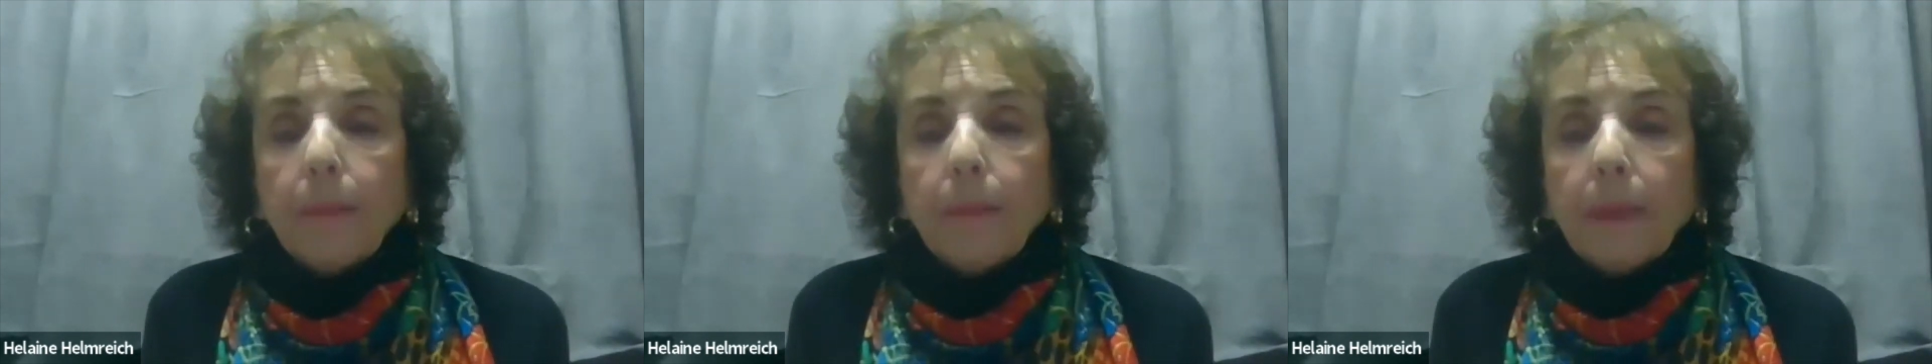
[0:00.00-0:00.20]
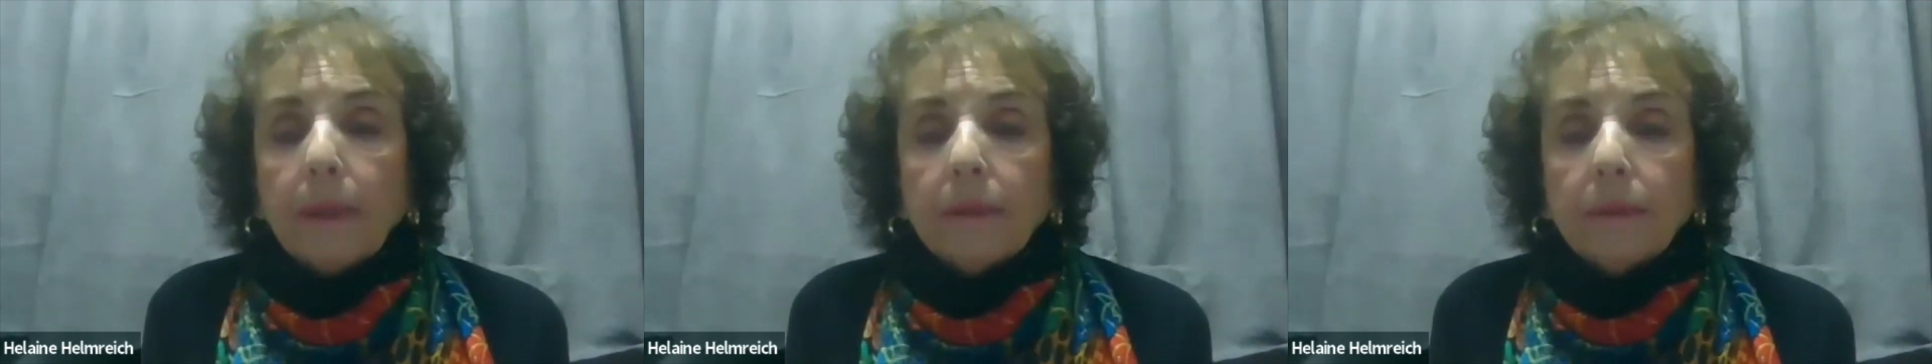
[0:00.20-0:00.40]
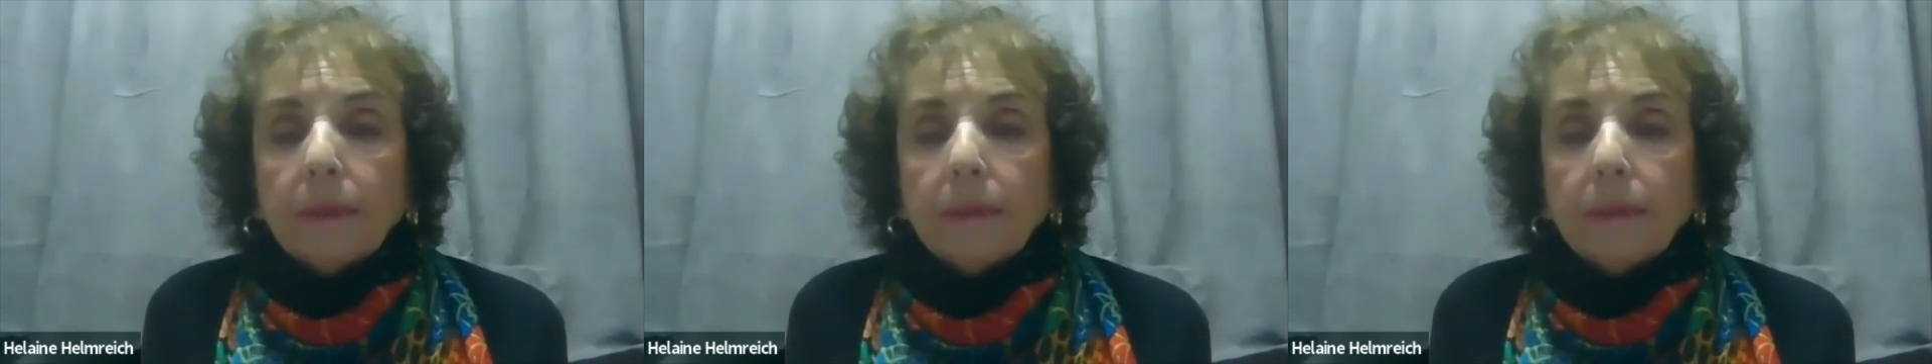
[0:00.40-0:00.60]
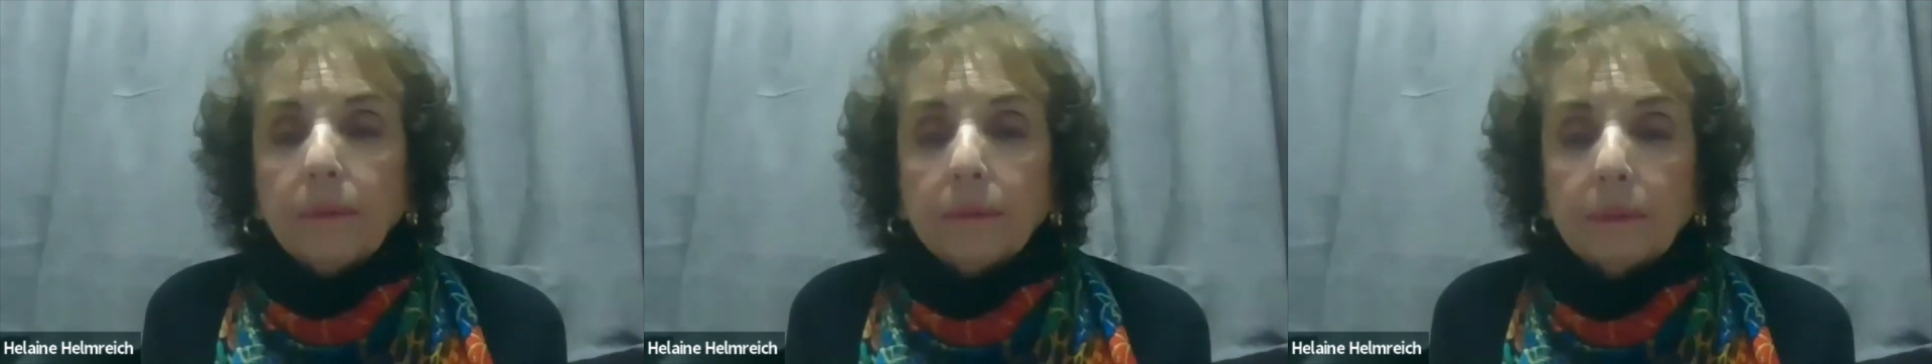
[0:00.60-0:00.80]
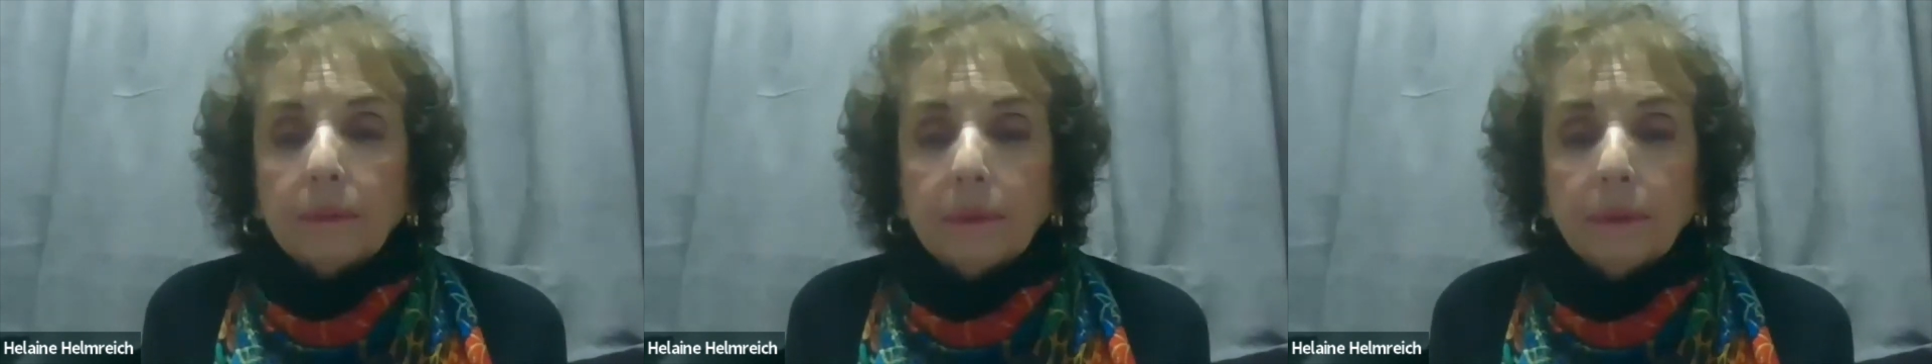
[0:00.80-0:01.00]
But
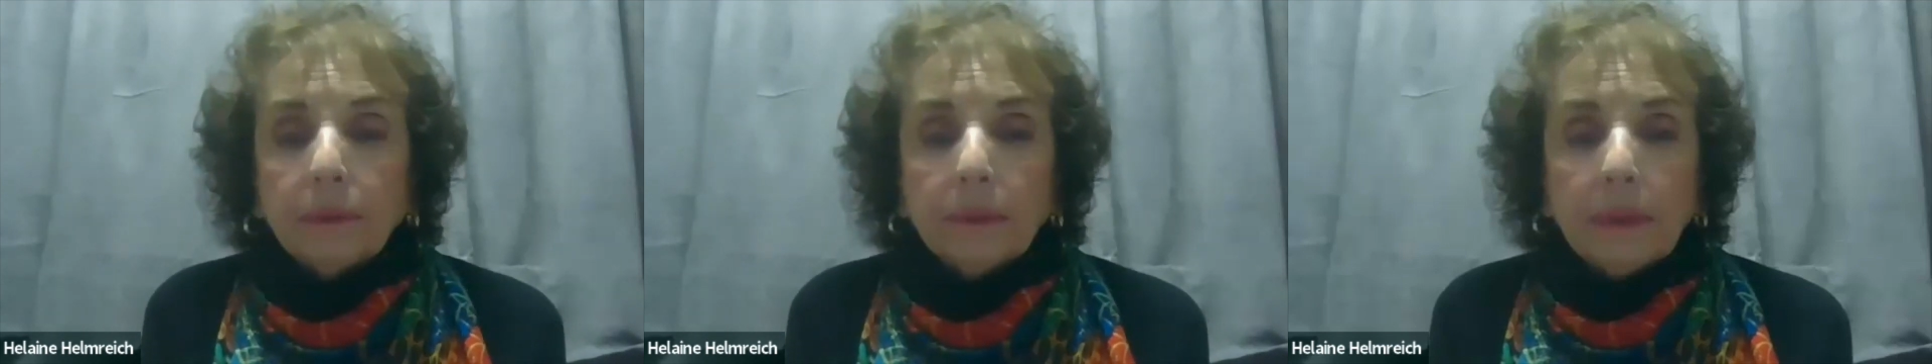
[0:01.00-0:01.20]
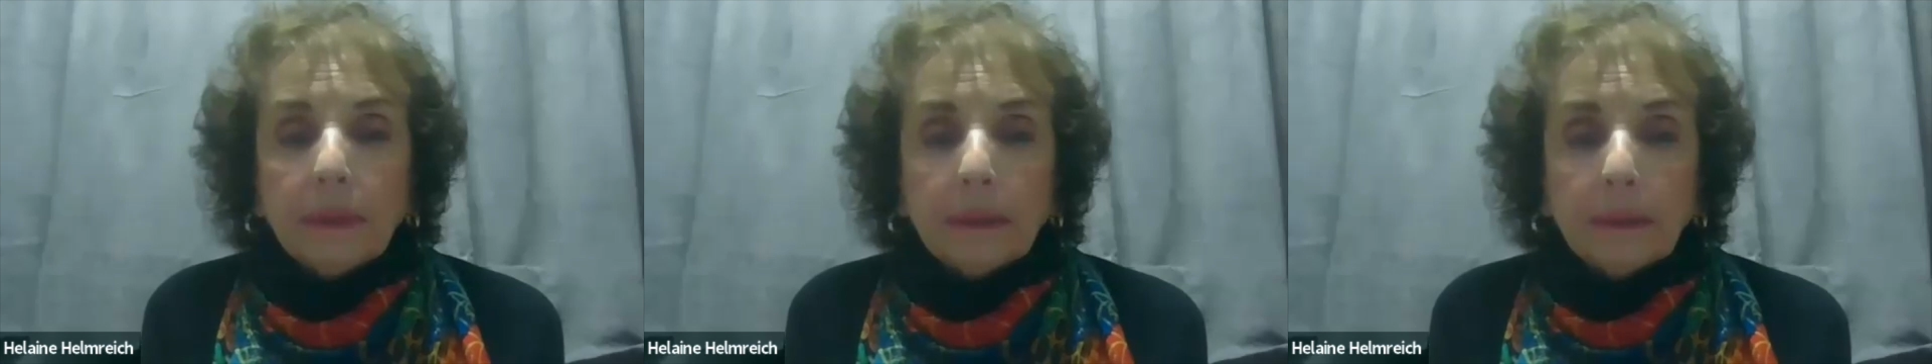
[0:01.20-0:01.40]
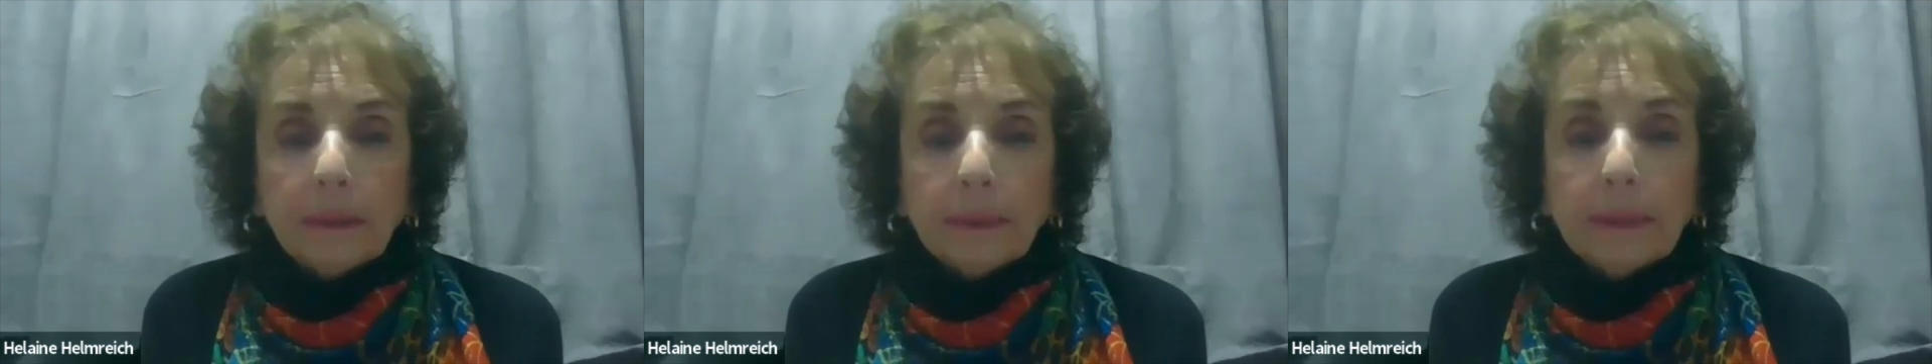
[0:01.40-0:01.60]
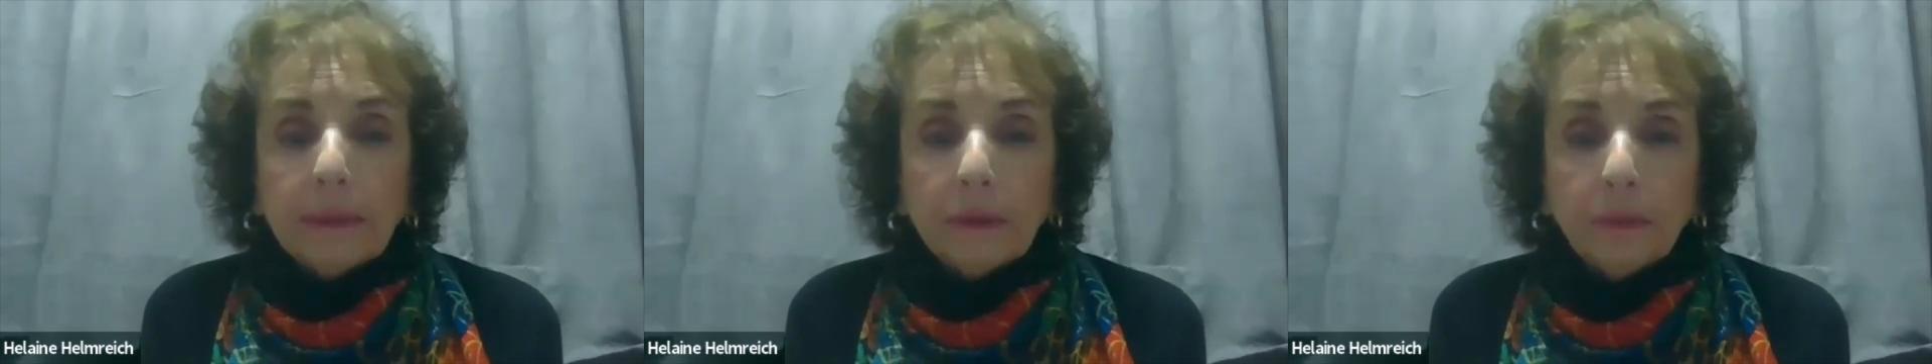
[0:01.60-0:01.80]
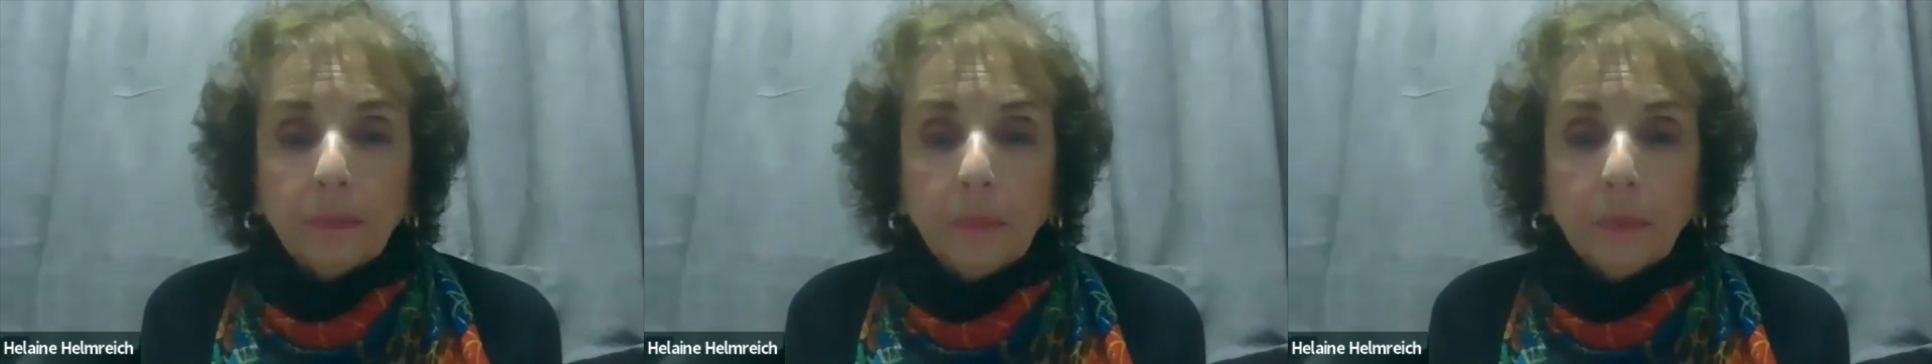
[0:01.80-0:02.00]
there certainly there
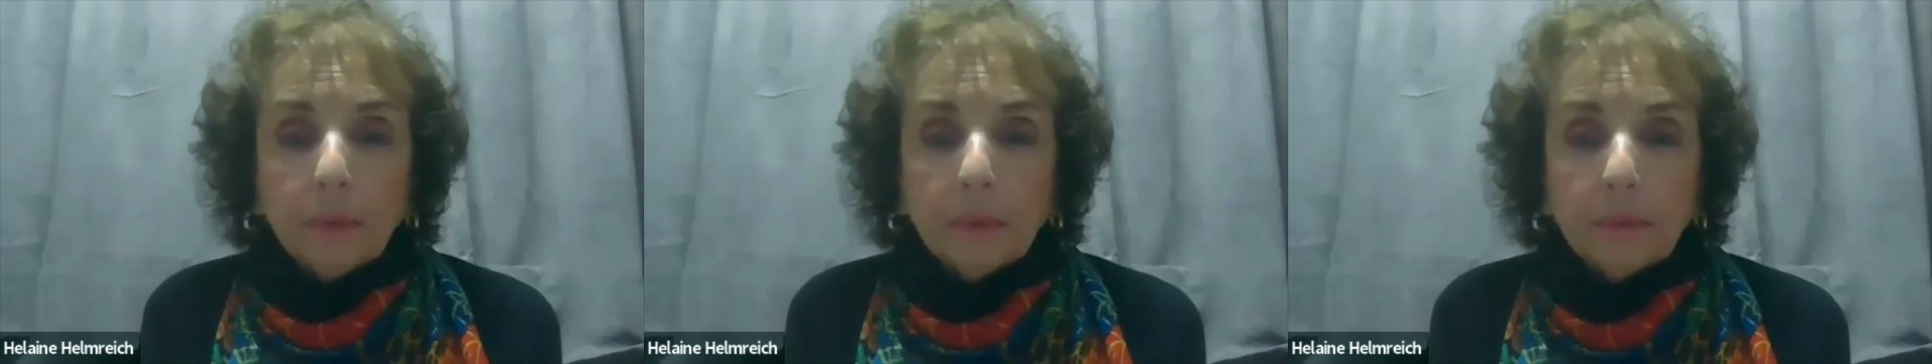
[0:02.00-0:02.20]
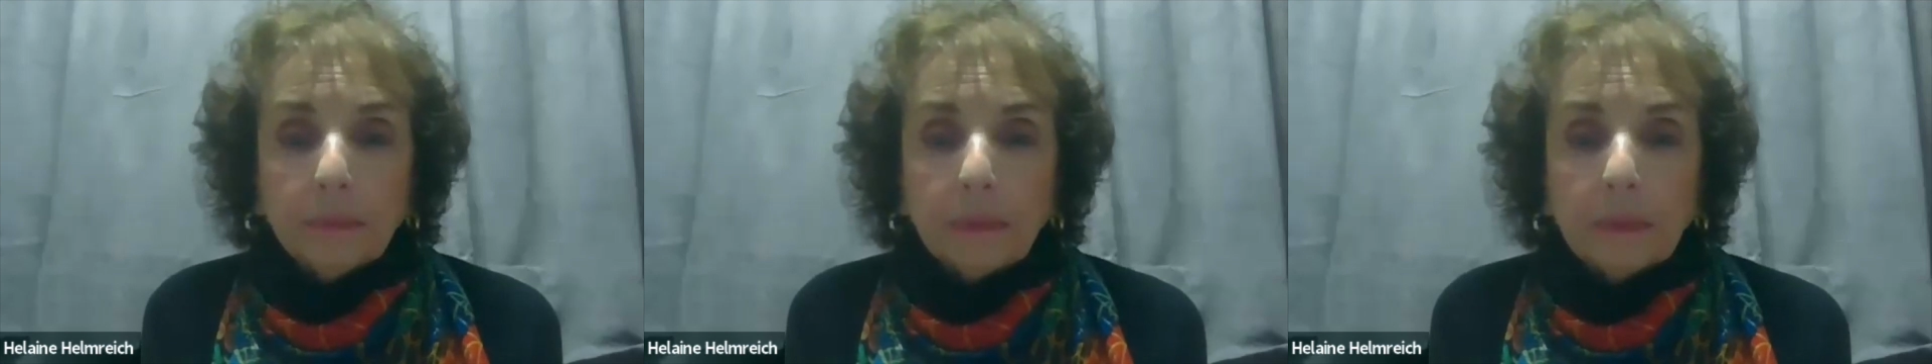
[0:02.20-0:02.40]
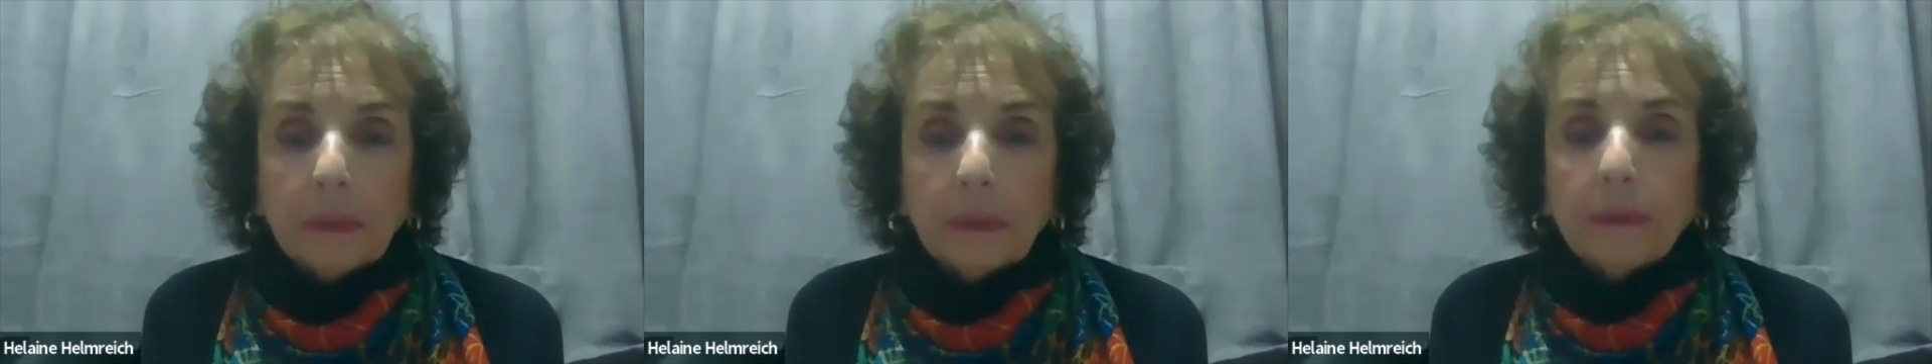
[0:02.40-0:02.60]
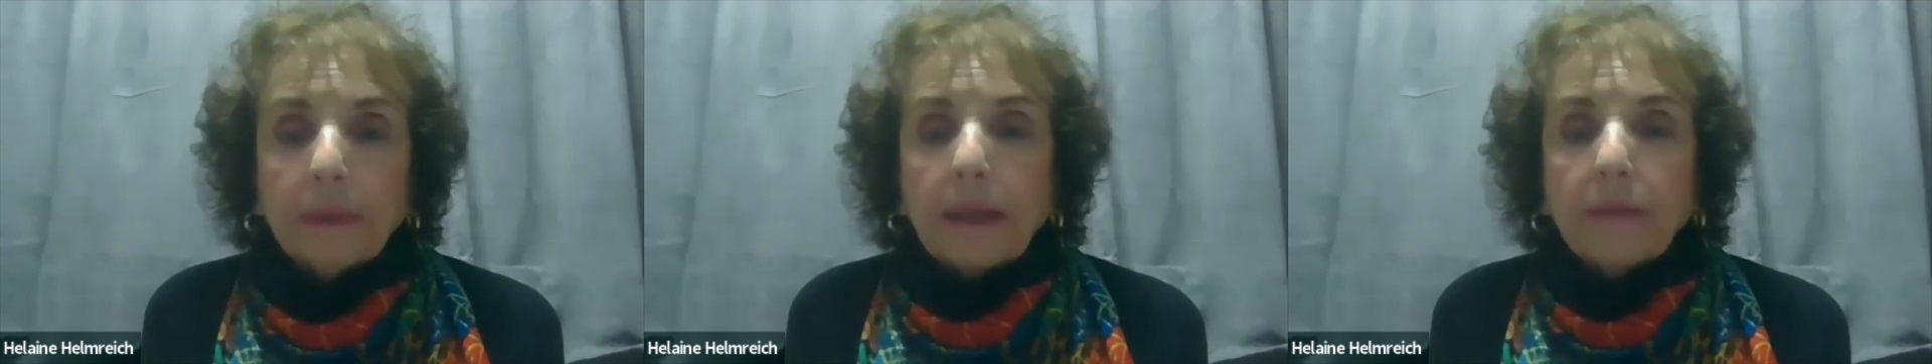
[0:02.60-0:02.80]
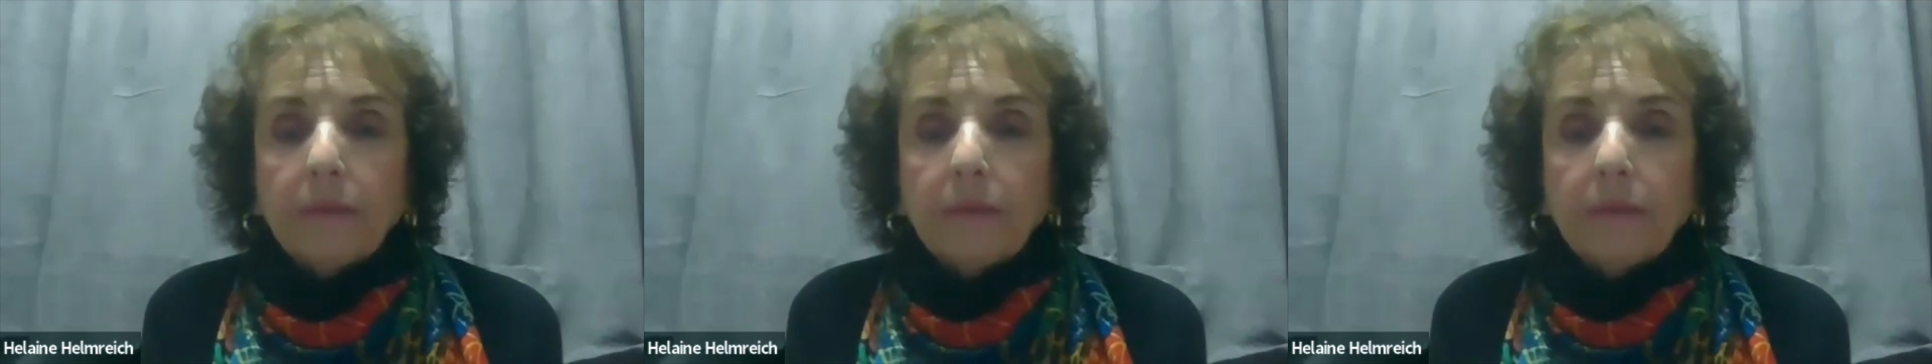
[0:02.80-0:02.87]
is more uh,